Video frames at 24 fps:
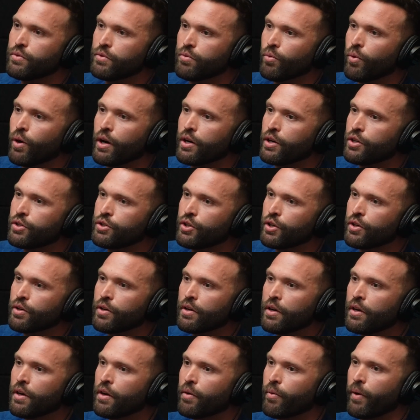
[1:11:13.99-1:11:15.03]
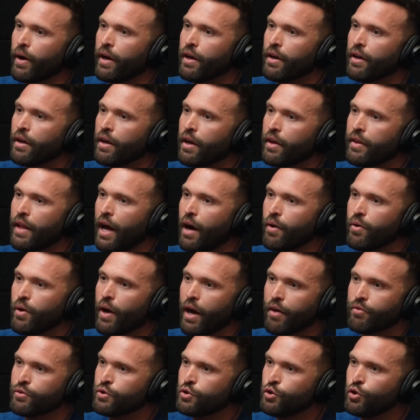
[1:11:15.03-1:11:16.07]
One or two, right? Now you
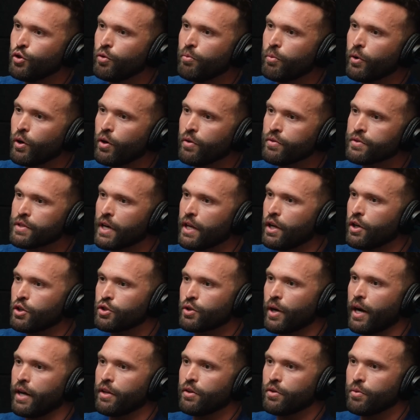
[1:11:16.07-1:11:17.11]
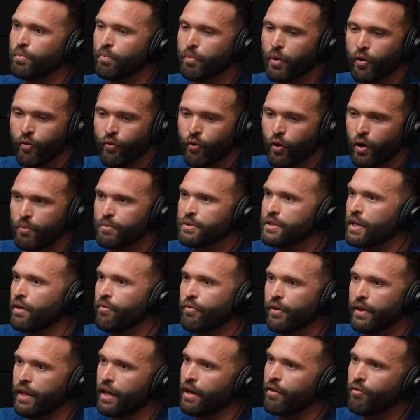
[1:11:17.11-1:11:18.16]
have 2 moves and you're trying to perform
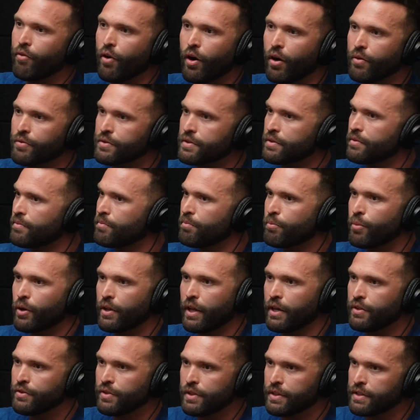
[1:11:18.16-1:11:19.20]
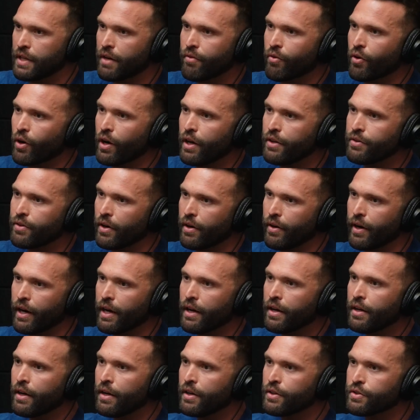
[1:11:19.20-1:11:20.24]
something that involves potentially several hundred, right?
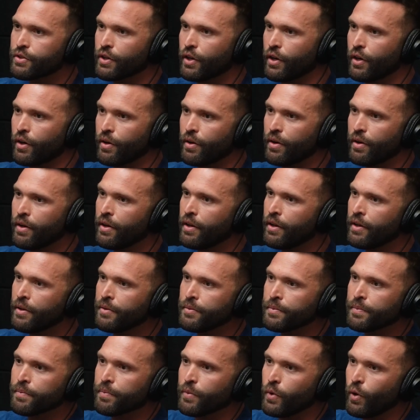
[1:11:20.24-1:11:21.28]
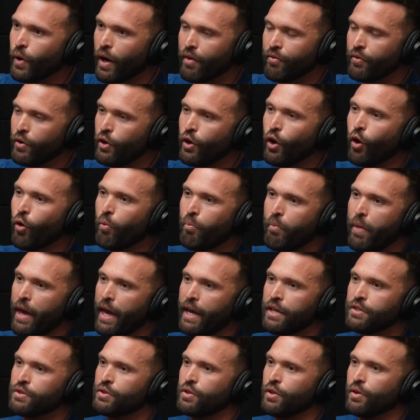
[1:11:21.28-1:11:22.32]
So you have no
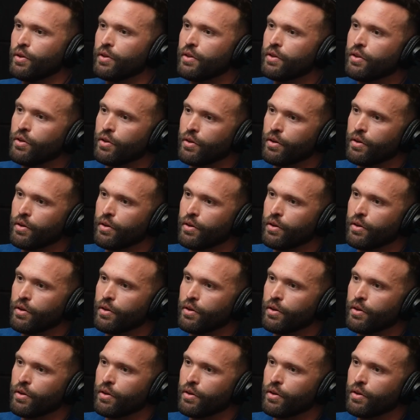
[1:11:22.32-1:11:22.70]
base so